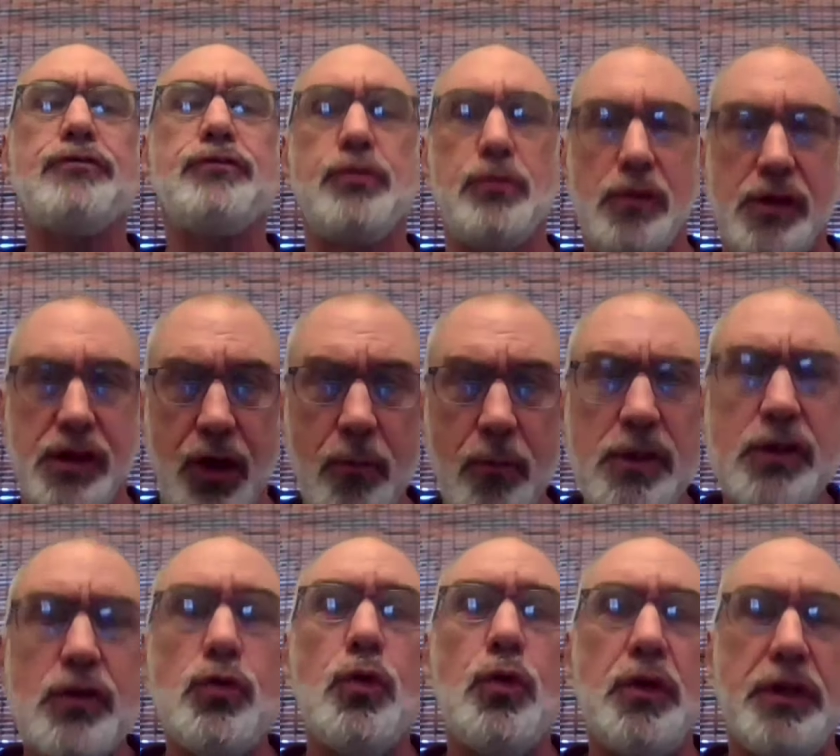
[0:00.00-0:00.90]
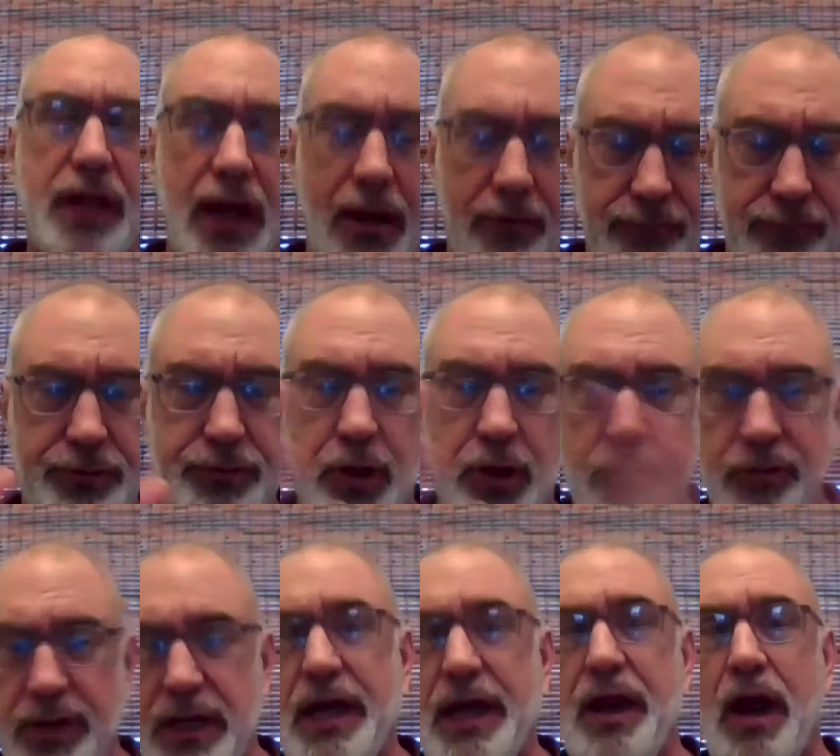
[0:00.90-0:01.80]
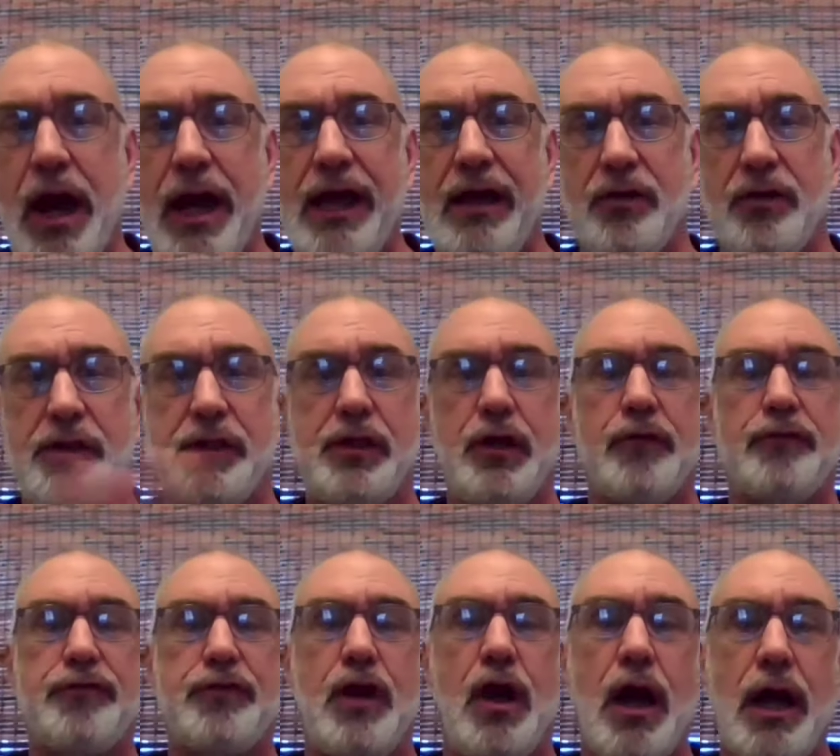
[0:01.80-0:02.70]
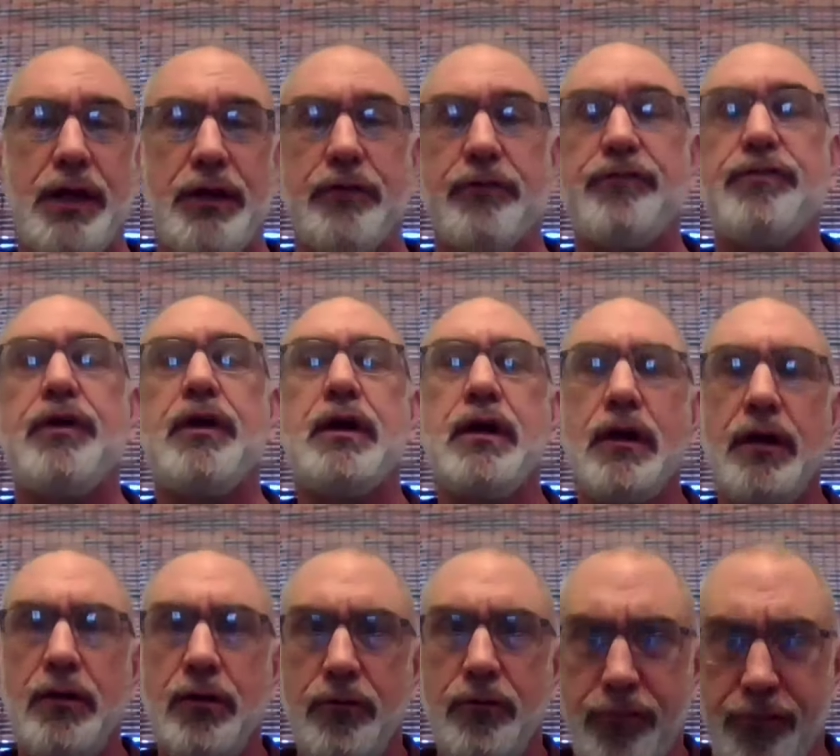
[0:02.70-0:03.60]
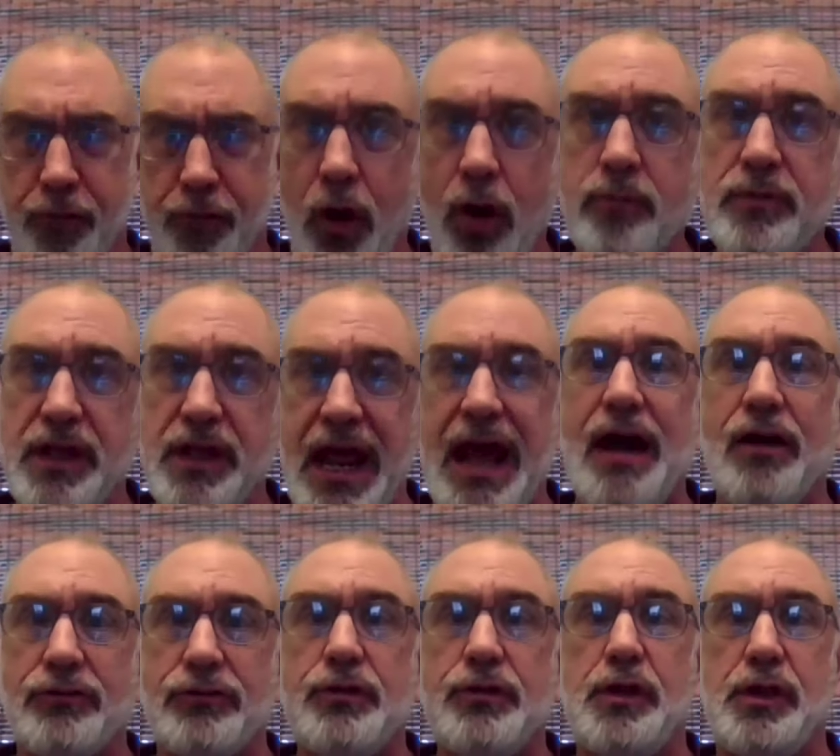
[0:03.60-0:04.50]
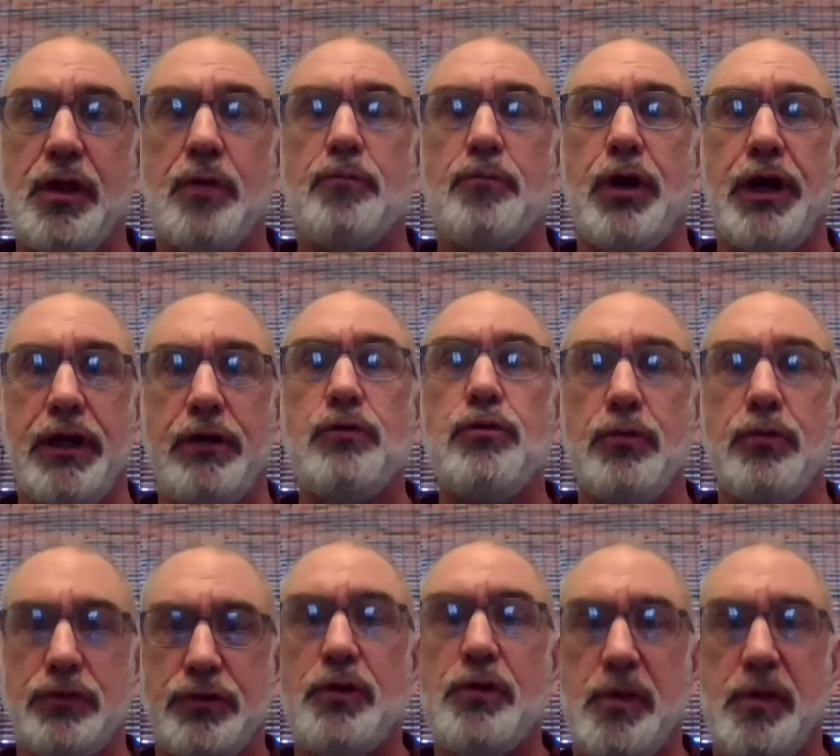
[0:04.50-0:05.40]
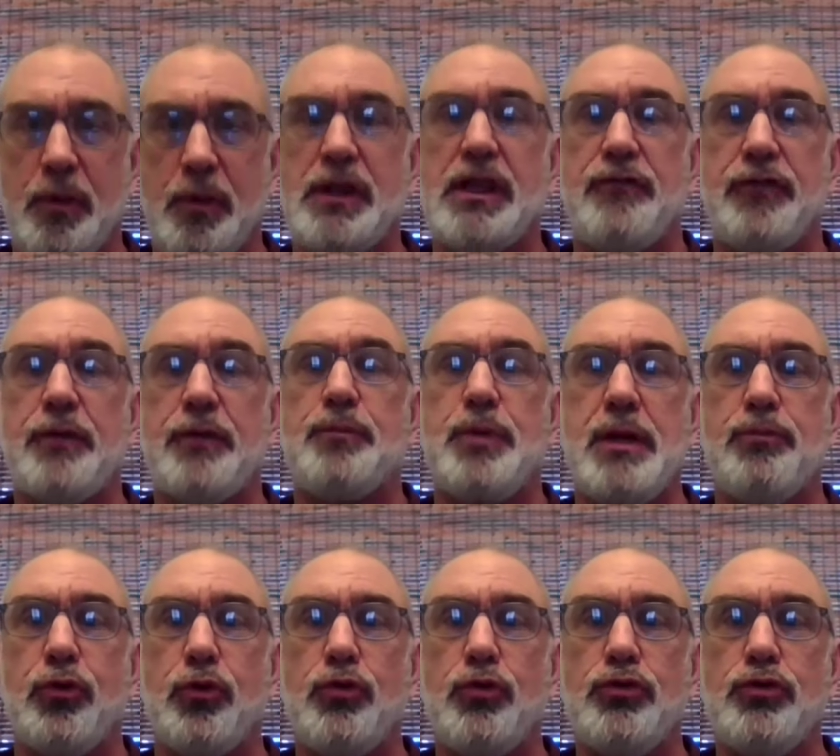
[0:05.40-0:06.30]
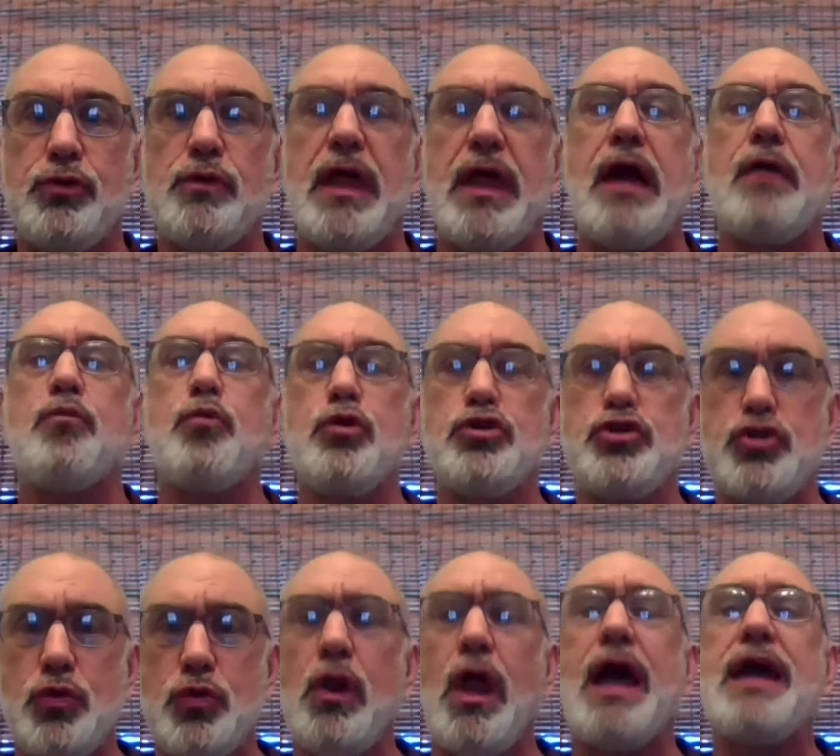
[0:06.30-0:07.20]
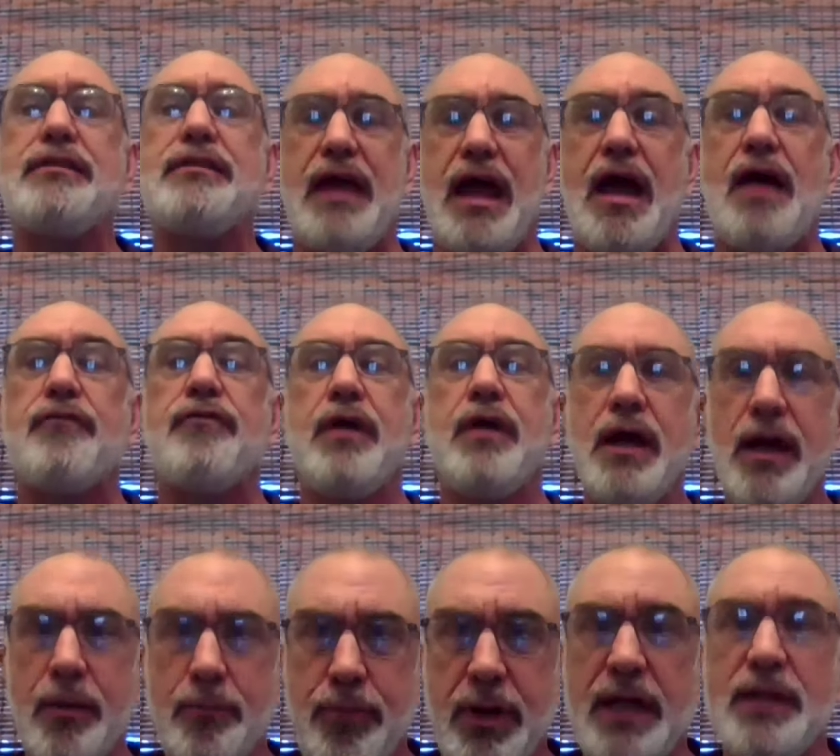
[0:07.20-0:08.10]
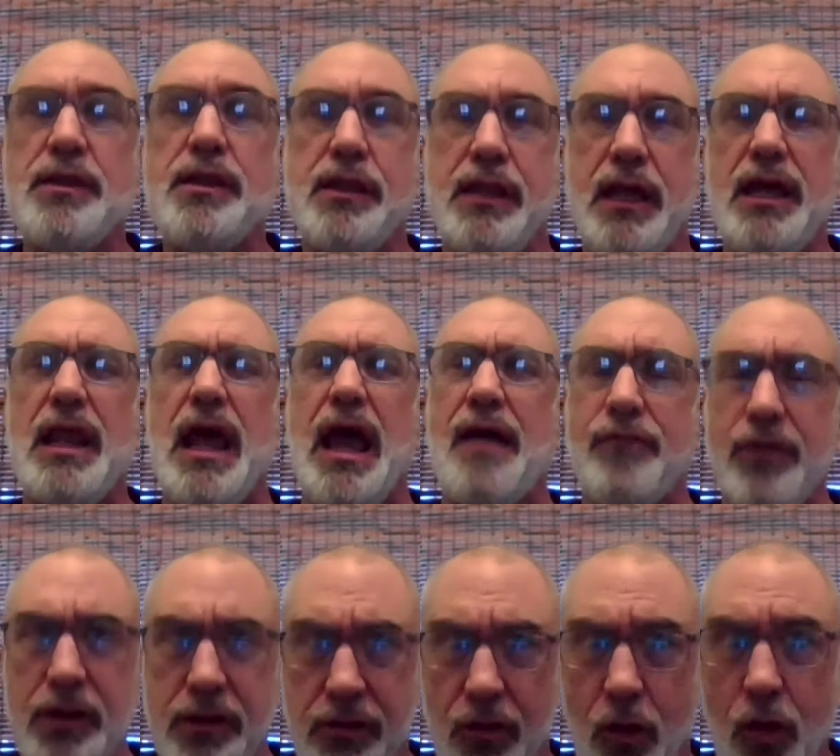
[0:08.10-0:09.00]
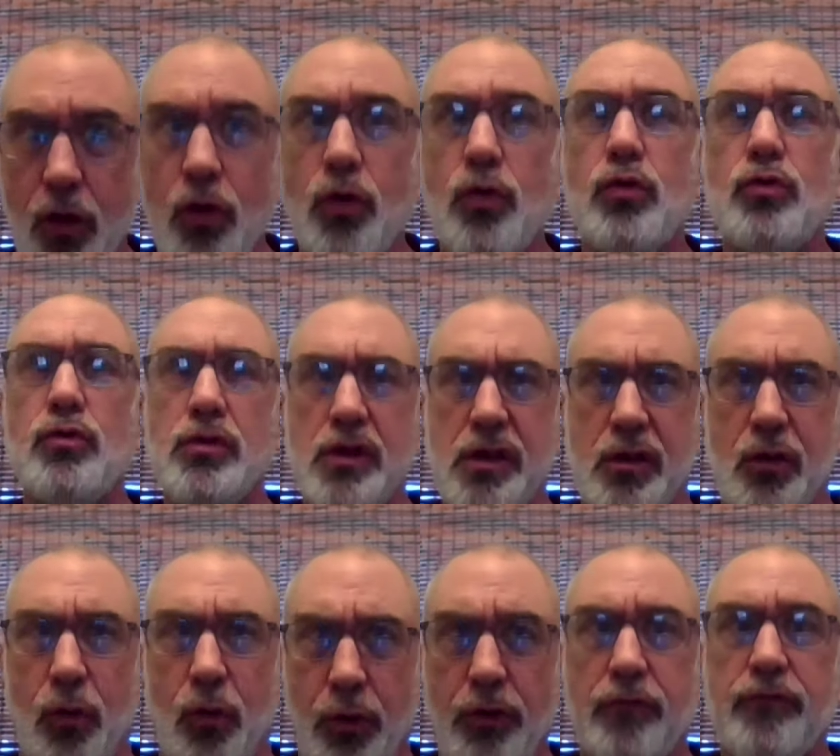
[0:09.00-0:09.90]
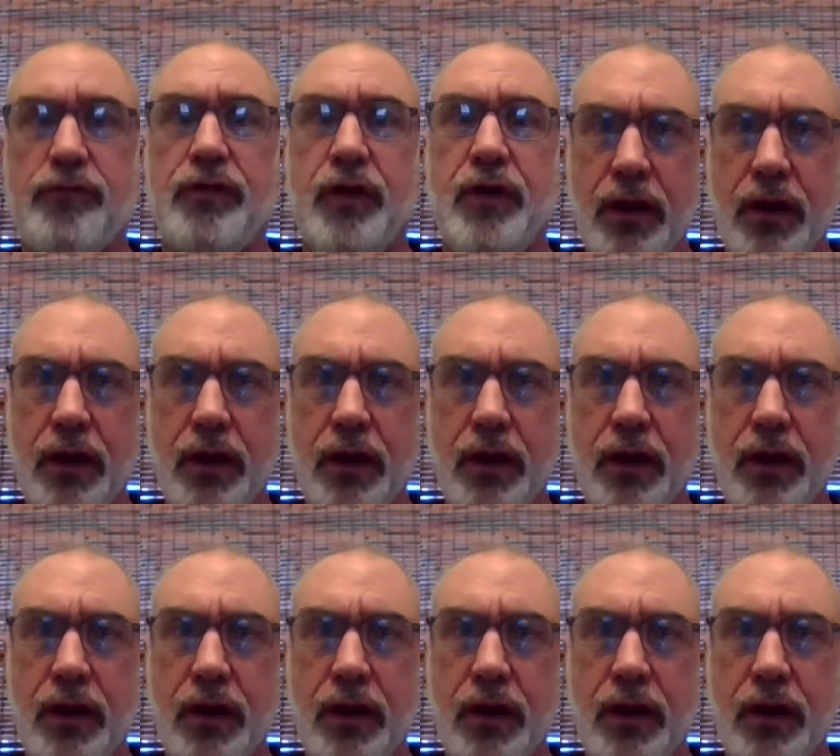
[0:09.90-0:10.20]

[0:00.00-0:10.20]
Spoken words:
some schools have done the NIL stuff, kind of farmed it out to somebody, to specific people who do that. Would you like to have Penn State have its own sort of